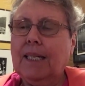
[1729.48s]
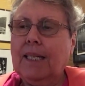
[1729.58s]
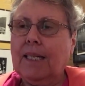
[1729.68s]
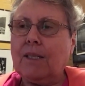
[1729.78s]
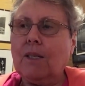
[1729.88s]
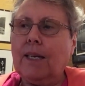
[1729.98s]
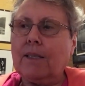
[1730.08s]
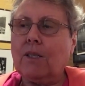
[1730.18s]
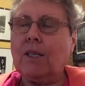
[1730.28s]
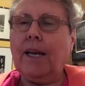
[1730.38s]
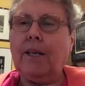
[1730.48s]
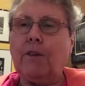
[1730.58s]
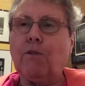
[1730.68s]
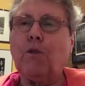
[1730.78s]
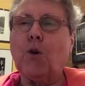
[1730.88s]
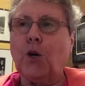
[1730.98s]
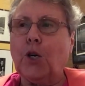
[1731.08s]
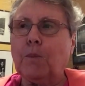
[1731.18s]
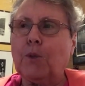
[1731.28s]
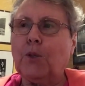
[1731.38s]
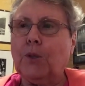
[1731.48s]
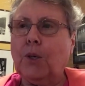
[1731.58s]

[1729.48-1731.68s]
It's like signing forms,